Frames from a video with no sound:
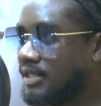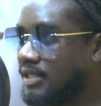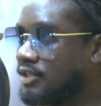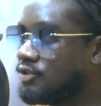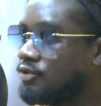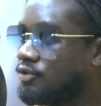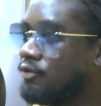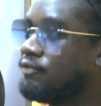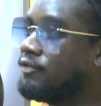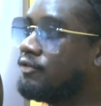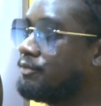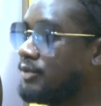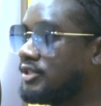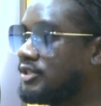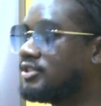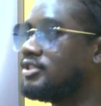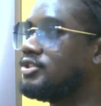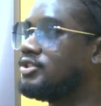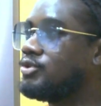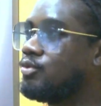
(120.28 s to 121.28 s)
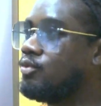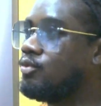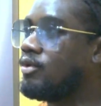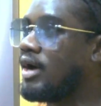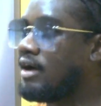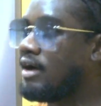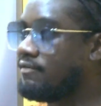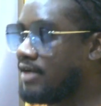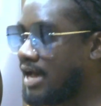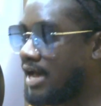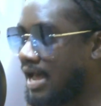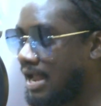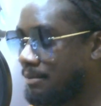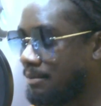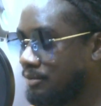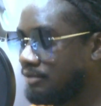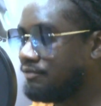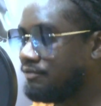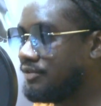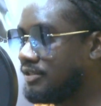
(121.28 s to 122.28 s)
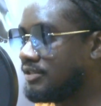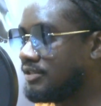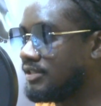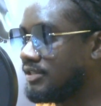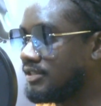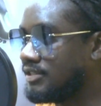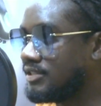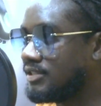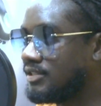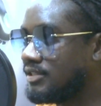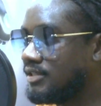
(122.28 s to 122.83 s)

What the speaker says: So for persons who have hybrid vehicles,